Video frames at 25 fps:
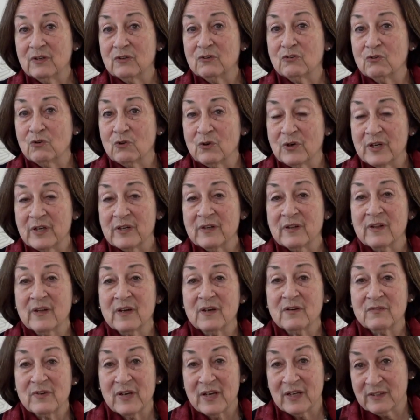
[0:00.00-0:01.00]
joined the
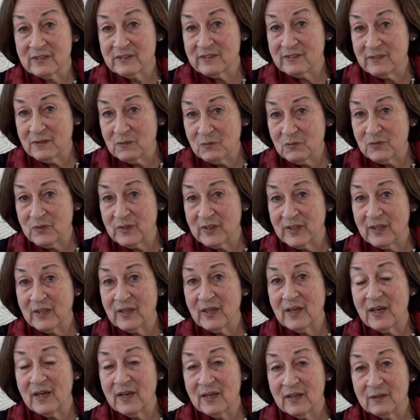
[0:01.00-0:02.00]
Havana
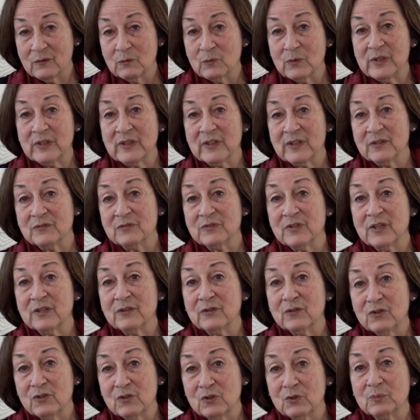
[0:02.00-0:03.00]
Symphony, and we lived
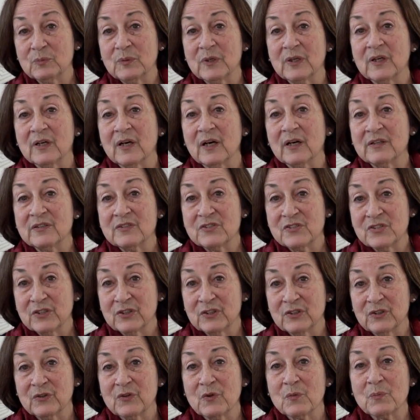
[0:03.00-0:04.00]
in Cuba
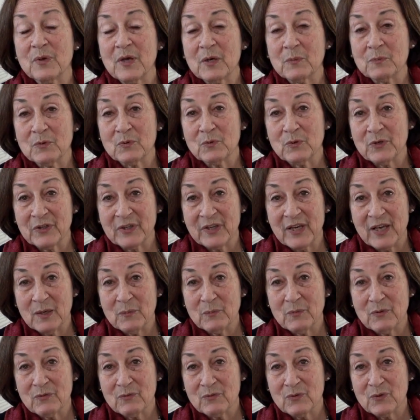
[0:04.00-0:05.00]
until the paperwork
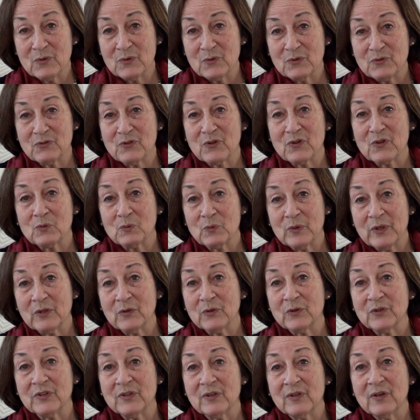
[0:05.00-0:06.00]
came through so that we
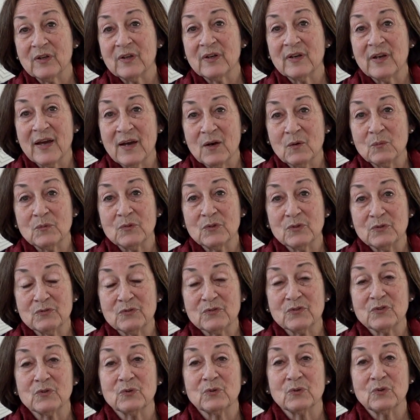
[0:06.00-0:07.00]
could now move
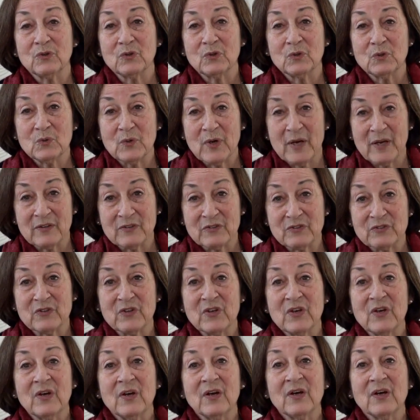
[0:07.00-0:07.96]
to U.S.